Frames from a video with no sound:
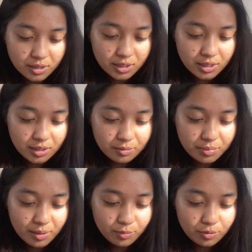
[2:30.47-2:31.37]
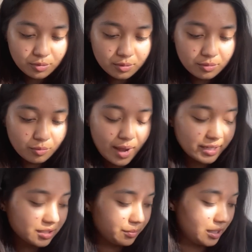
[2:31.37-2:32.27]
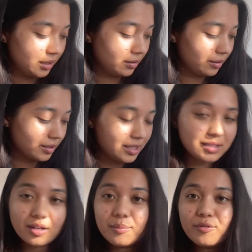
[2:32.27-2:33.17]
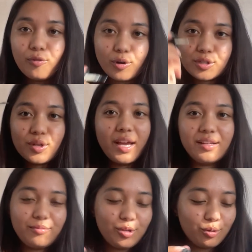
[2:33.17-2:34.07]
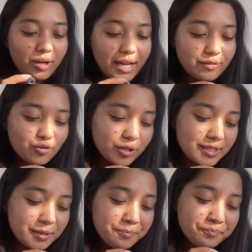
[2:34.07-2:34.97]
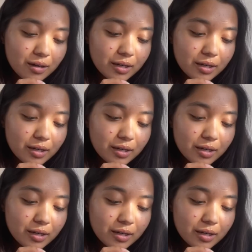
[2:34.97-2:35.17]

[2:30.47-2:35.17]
Ani Bebu waxed me because he's done it before, so I, you know, kind of trust him.